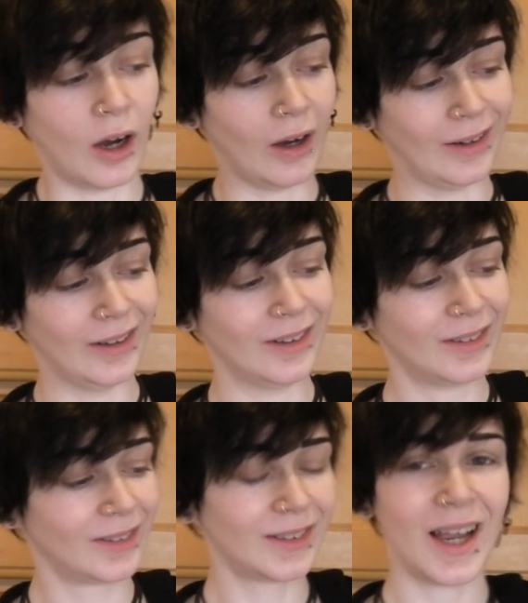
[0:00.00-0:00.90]
Oh,
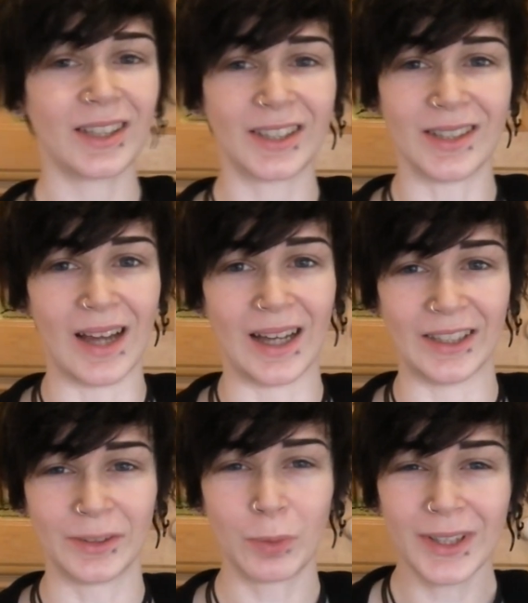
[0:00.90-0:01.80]
that's
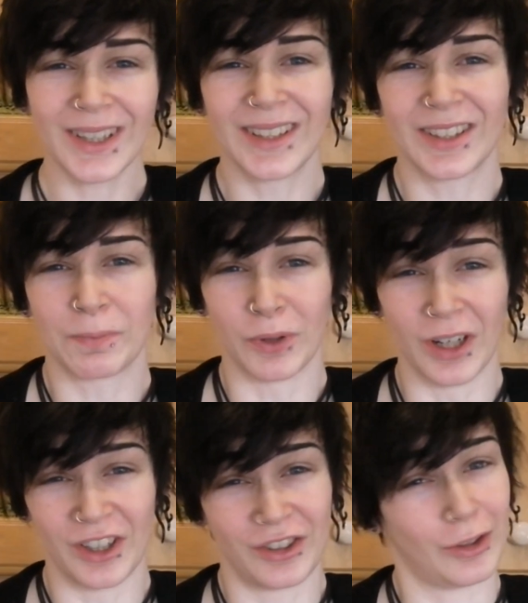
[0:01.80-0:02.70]
nice. What an
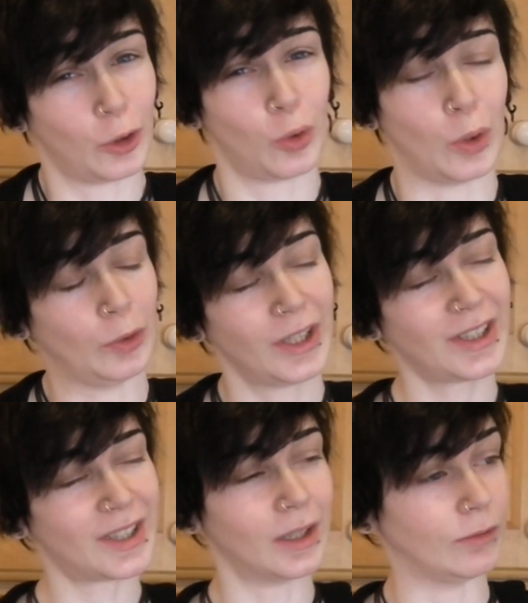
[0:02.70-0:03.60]
inspirational quote.
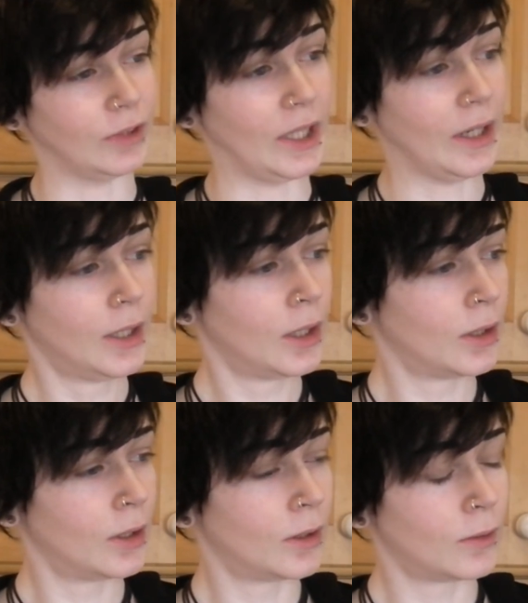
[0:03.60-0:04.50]
That's lovely.
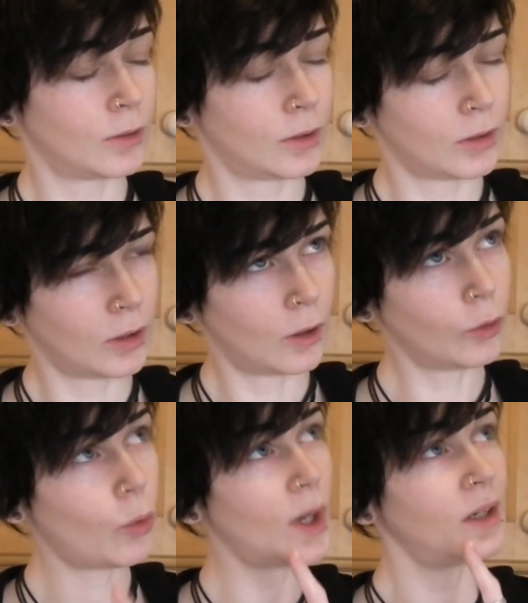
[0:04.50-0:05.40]

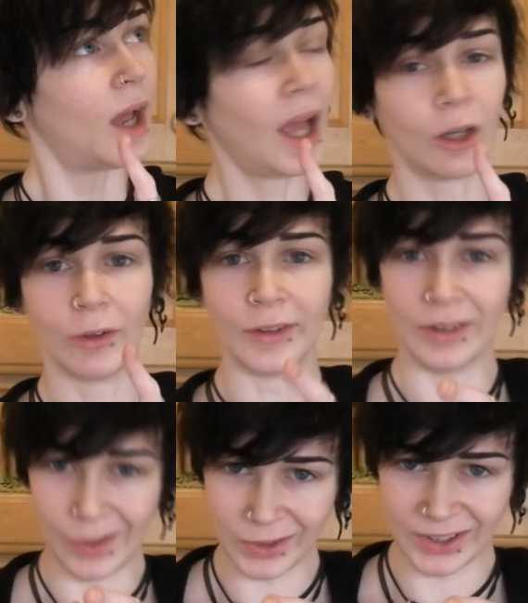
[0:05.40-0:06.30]
Oh no, wait, hang on.
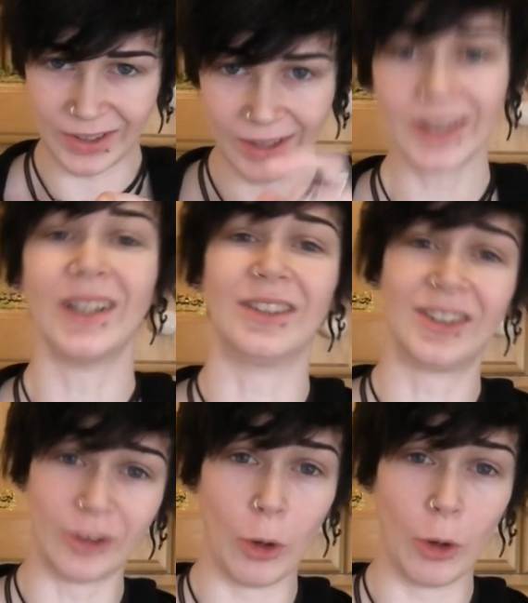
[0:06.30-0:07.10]
No, it's not. It's